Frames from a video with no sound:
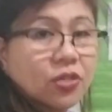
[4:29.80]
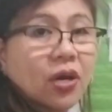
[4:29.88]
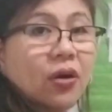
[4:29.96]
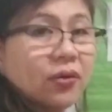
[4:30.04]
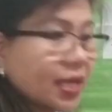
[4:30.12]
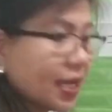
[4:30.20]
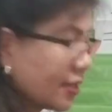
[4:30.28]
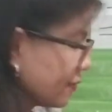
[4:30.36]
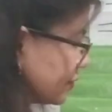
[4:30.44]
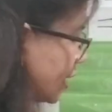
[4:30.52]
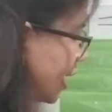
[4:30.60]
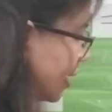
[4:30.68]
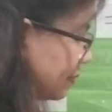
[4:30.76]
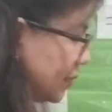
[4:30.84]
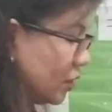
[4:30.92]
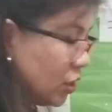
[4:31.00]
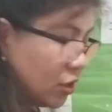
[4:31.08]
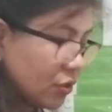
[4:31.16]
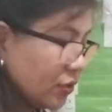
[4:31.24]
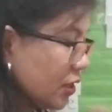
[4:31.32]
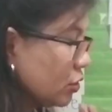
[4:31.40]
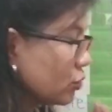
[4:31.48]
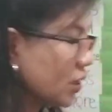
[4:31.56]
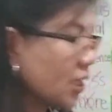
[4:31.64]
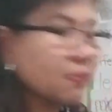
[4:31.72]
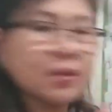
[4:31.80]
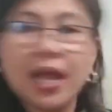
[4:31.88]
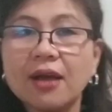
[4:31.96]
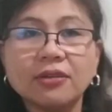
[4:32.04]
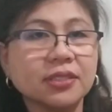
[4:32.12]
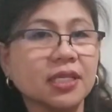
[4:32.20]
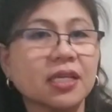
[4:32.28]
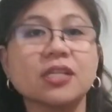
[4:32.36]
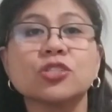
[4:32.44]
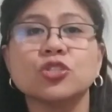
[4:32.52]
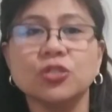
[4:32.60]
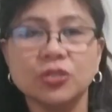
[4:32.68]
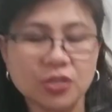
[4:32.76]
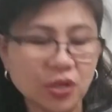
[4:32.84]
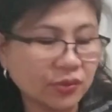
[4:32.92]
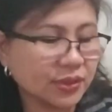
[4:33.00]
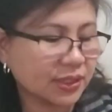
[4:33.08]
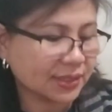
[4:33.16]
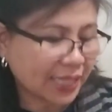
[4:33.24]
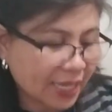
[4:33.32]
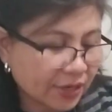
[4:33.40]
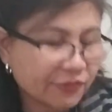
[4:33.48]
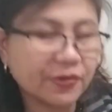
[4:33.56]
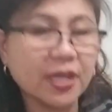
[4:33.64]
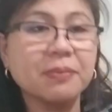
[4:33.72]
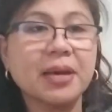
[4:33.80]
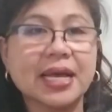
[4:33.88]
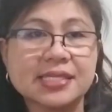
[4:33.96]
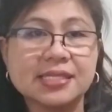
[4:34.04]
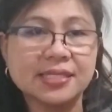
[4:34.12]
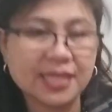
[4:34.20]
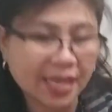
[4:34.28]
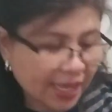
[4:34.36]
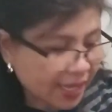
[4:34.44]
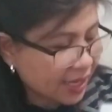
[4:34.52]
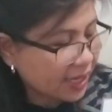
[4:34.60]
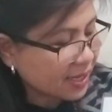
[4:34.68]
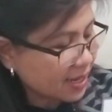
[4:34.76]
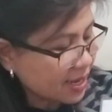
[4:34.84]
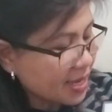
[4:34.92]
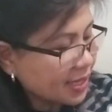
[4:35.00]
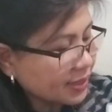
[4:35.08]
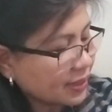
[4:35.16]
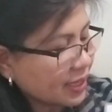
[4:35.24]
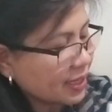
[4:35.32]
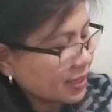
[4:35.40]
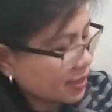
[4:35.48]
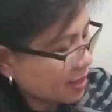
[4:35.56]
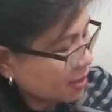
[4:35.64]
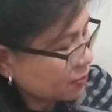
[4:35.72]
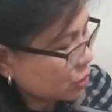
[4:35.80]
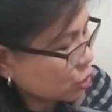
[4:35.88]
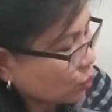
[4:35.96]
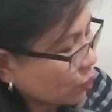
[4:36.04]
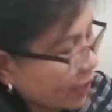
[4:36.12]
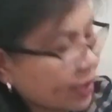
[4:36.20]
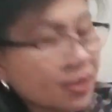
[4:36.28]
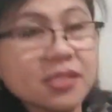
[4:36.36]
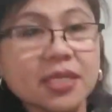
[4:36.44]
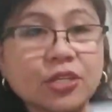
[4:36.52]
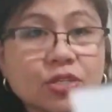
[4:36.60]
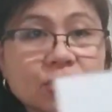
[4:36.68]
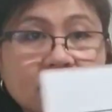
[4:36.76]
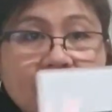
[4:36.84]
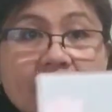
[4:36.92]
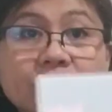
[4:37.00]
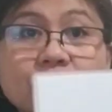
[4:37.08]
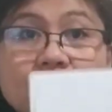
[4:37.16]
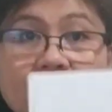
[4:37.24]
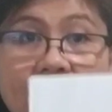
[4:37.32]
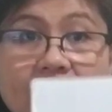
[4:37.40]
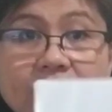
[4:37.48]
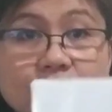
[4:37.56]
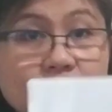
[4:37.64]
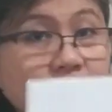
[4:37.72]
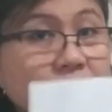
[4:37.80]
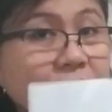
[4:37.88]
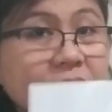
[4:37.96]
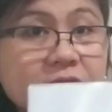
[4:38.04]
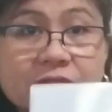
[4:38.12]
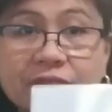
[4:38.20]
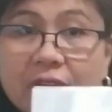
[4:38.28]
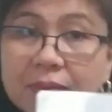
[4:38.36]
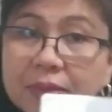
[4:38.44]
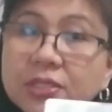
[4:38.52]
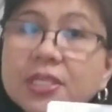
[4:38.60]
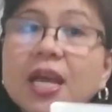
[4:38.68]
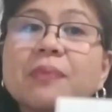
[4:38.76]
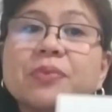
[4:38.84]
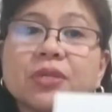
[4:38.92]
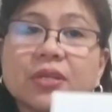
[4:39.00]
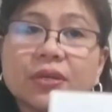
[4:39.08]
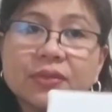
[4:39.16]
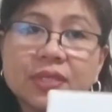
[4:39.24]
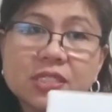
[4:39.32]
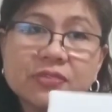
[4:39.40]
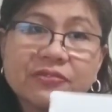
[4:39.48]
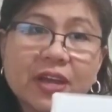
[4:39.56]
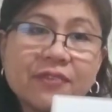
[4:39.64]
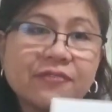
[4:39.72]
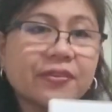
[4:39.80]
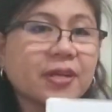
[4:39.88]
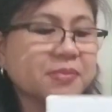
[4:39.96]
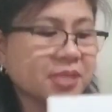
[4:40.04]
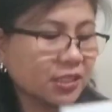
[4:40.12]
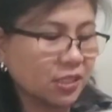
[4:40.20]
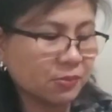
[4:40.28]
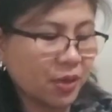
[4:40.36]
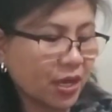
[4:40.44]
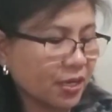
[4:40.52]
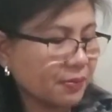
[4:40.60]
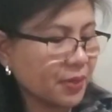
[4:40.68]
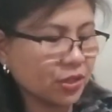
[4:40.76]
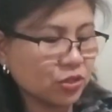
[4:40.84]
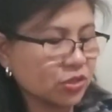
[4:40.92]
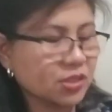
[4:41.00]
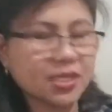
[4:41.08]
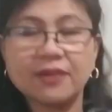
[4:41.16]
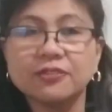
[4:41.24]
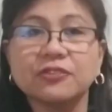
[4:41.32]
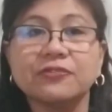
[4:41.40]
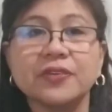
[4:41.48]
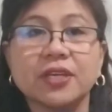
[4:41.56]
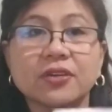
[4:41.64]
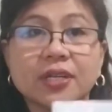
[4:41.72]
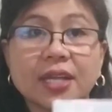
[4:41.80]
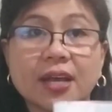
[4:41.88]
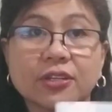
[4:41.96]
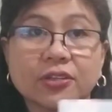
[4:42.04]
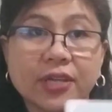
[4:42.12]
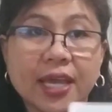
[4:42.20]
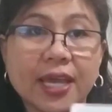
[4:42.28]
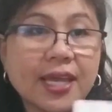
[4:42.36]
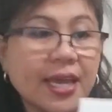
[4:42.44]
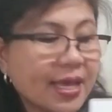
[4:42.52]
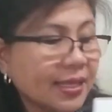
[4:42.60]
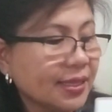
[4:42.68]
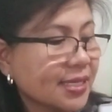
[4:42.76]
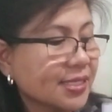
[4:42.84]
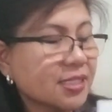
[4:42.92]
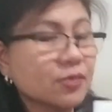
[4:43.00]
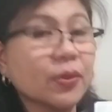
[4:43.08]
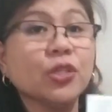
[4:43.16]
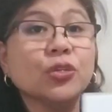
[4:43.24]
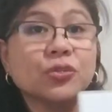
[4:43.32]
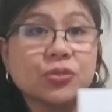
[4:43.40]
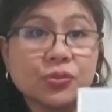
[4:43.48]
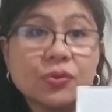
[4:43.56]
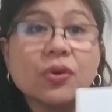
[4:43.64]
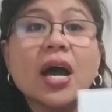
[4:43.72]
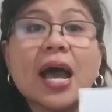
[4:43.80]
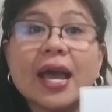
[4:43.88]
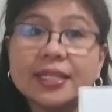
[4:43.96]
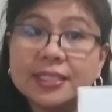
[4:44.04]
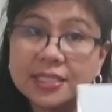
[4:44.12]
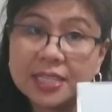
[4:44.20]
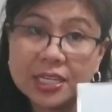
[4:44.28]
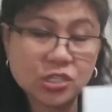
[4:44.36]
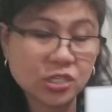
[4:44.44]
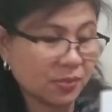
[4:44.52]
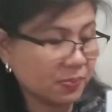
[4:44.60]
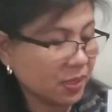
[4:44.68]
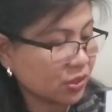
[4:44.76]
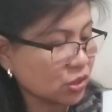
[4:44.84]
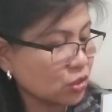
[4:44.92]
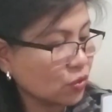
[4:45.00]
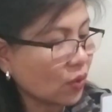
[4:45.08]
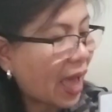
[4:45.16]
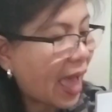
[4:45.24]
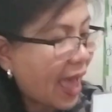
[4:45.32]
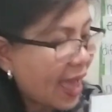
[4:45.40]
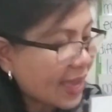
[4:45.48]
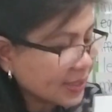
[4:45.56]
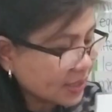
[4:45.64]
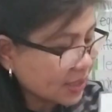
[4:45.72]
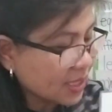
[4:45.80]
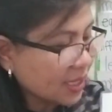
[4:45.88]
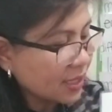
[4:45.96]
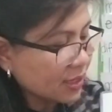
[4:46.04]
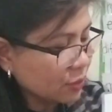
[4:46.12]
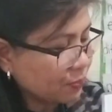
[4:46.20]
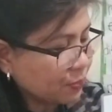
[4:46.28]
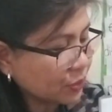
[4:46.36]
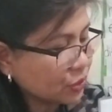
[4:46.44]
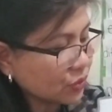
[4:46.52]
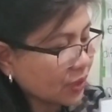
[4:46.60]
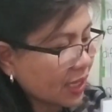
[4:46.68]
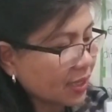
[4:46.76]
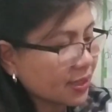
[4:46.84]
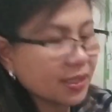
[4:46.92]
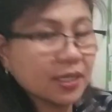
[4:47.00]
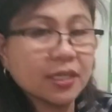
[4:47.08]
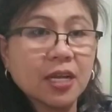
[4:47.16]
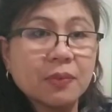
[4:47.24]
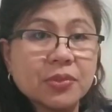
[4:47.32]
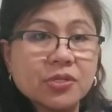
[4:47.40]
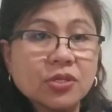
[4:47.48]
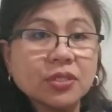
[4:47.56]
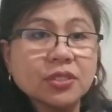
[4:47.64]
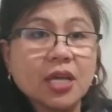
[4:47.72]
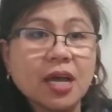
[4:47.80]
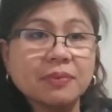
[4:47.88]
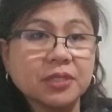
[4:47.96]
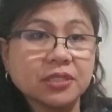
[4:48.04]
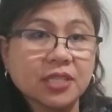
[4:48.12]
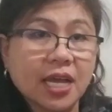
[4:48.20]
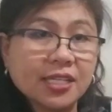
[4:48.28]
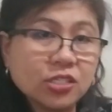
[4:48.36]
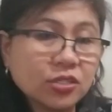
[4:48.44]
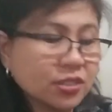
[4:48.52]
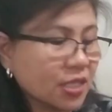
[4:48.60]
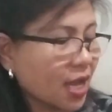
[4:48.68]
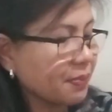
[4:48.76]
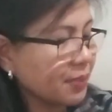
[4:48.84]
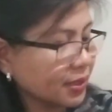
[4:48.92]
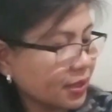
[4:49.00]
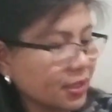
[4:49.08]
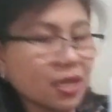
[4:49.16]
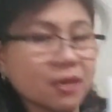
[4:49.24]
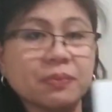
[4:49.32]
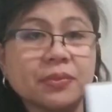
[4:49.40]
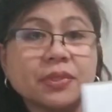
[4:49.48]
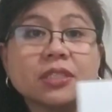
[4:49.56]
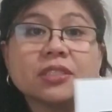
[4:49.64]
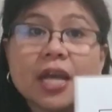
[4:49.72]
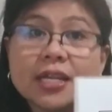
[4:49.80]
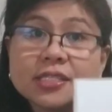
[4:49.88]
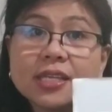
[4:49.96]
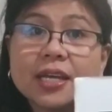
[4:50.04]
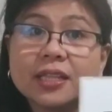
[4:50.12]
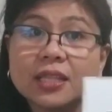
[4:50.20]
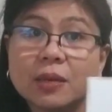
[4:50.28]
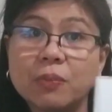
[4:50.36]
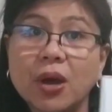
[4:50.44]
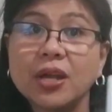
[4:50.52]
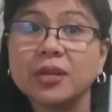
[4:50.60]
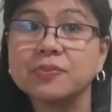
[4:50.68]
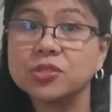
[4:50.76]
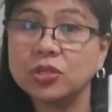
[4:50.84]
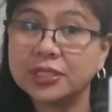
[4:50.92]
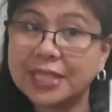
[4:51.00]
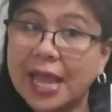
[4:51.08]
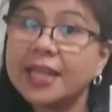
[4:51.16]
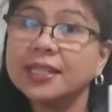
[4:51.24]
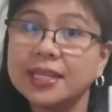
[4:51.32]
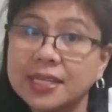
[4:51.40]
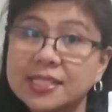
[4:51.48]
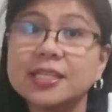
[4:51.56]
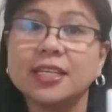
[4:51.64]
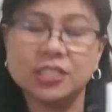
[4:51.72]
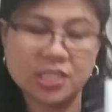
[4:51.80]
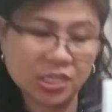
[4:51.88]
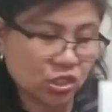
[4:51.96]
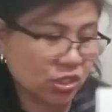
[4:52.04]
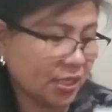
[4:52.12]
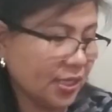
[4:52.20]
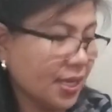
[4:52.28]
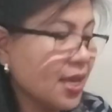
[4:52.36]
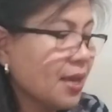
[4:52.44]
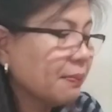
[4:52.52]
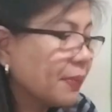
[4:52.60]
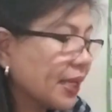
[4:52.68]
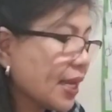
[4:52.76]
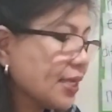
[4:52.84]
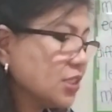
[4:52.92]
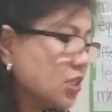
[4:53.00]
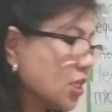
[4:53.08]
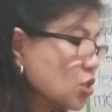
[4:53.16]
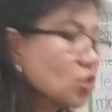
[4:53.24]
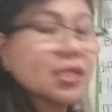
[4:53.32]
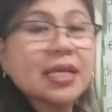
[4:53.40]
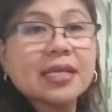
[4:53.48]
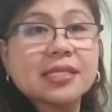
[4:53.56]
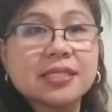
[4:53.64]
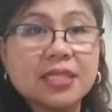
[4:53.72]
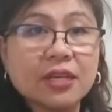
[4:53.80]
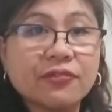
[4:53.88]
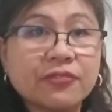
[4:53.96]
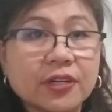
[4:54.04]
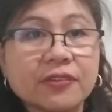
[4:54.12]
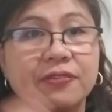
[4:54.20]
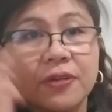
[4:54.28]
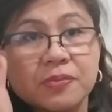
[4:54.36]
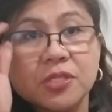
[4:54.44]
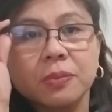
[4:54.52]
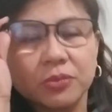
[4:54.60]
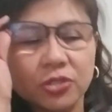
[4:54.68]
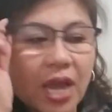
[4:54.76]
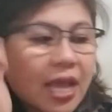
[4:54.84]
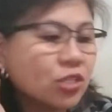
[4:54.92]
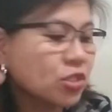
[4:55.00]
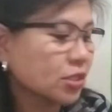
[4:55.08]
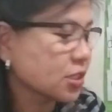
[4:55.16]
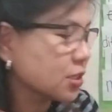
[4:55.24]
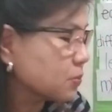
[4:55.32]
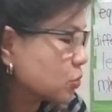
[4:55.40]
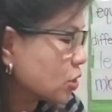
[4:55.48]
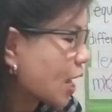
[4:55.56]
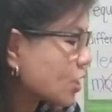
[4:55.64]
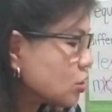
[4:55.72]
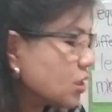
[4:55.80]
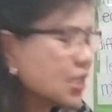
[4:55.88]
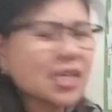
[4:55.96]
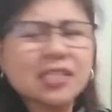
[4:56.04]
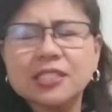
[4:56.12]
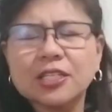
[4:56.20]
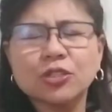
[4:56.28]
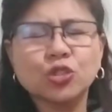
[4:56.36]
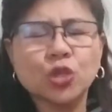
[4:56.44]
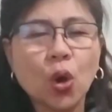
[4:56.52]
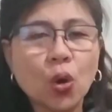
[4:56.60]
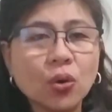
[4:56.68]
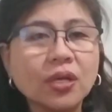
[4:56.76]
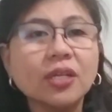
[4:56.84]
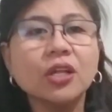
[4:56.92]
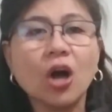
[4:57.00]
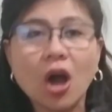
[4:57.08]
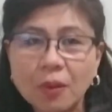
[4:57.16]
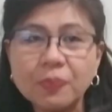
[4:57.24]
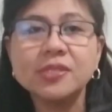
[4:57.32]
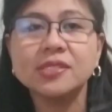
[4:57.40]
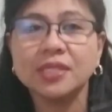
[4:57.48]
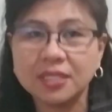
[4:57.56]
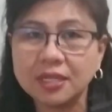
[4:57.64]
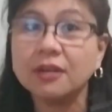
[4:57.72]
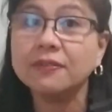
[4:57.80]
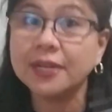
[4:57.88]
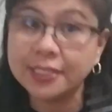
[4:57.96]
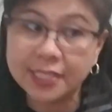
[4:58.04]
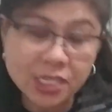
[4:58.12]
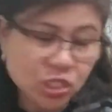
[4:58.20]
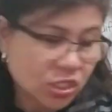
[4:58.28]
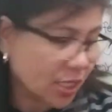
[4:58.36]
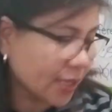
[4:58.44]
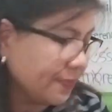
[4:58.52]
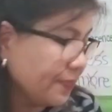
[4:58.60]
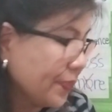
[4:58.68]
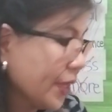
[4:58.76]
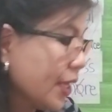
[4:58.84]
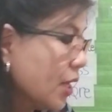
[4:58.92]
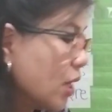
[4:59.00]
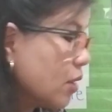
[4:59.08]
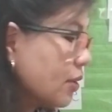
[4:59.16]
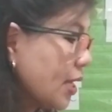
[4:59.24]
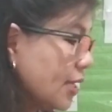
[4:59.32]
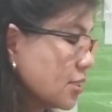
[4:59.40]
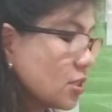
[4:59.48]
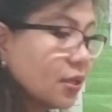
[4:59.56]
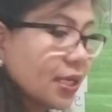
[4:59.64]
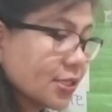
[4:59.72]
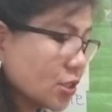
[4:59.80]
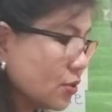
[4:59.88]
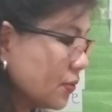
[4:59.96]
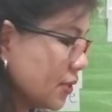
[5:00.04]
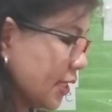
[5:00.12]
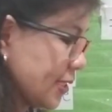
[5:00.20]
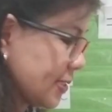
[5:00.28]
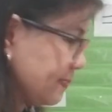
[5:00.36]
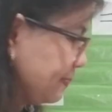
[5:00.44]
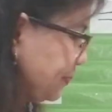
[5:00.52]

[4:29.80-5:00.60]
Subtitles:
you a whole lot of time. You don't need to keep counting because you know the 10 frame has 10 squares and you just have to count. You know there's 5 on top, you know there's 5 frames at the bottom, and you just have to figure it out. Okay, this is when you do addition because you add, you put together the numbers on top, the dots on top, and the dots at the bottom. So that is addition. But addition is different from subtraction. Subtraction is the total opposite of addition. Okay, so let's do this.